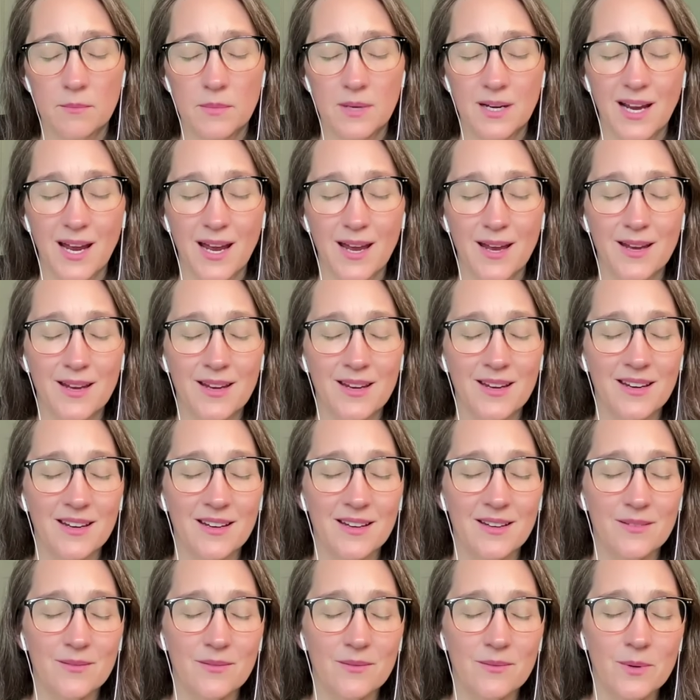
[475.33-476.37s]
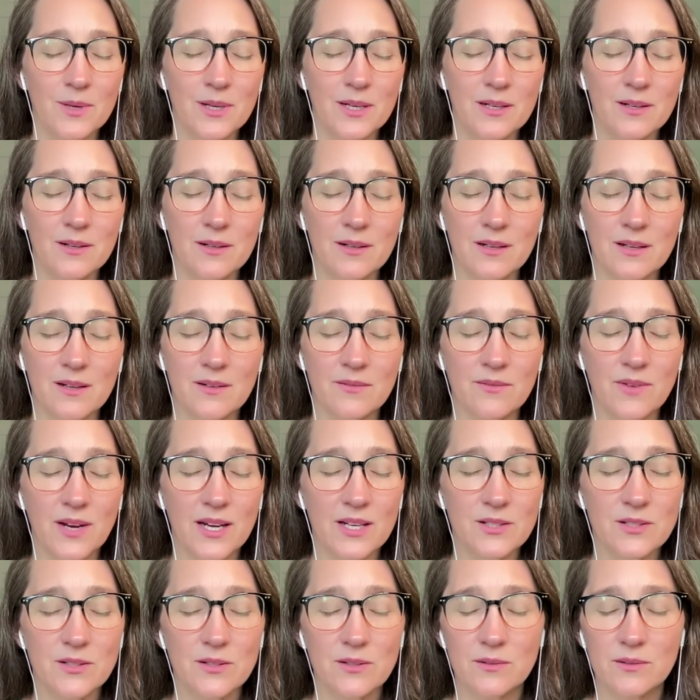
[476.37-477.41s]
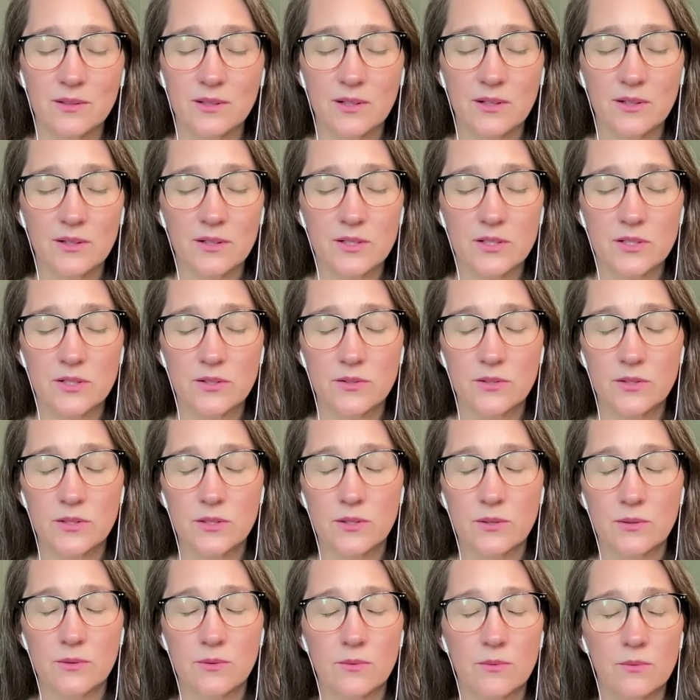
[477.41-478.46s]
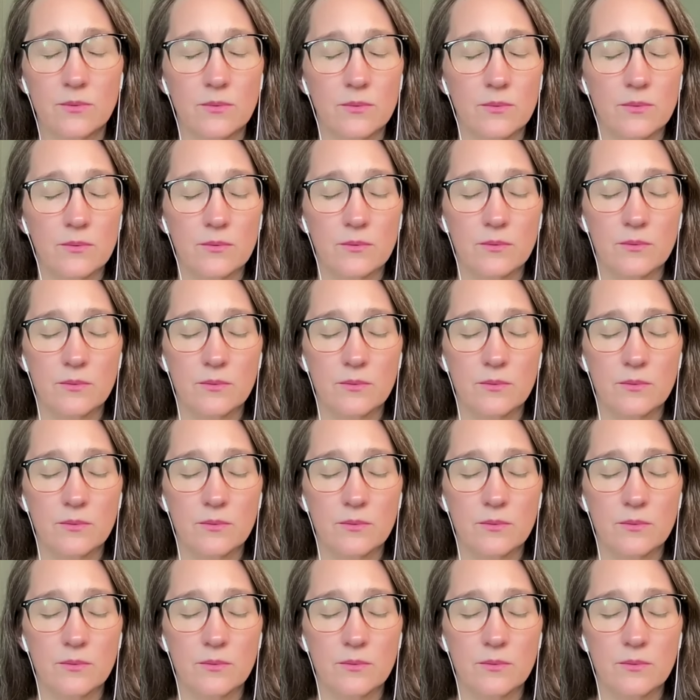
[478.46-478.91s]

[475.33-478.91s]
but I would invite you and encourage you to